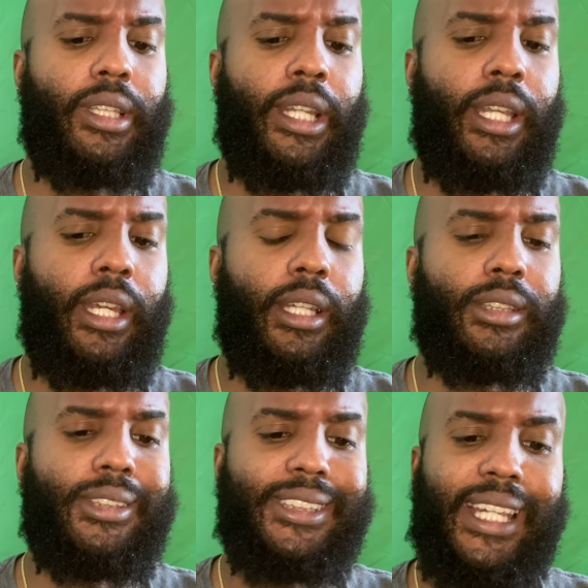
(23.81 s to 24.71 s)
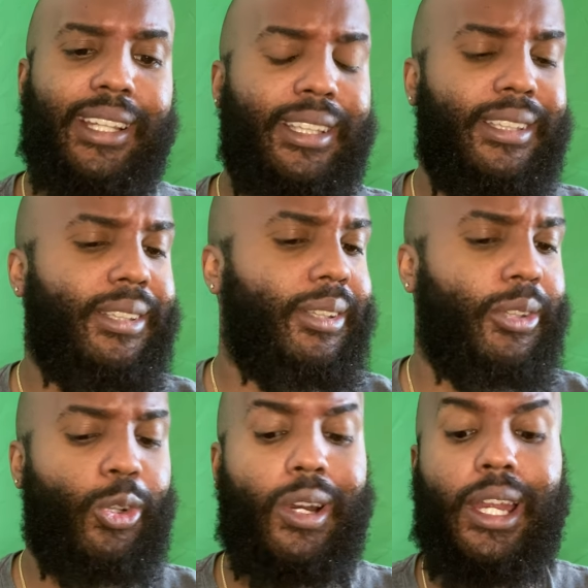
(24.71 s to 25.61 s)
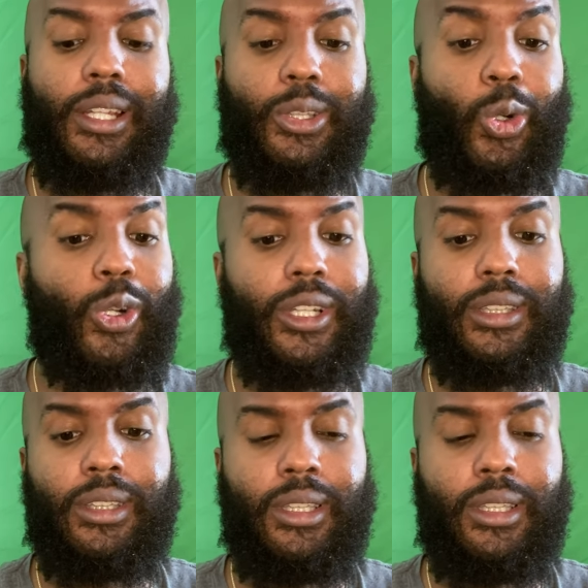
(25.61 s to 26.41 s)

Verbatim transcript: and Jalen Durant Doran